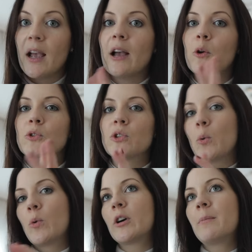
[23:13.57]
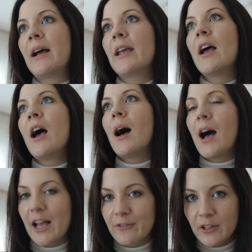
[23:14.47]
I also wore my
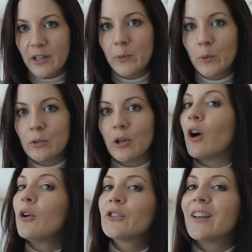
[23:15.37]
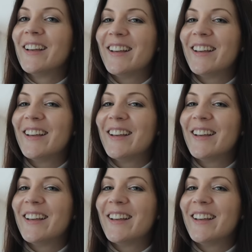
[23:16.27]
ivory wool coat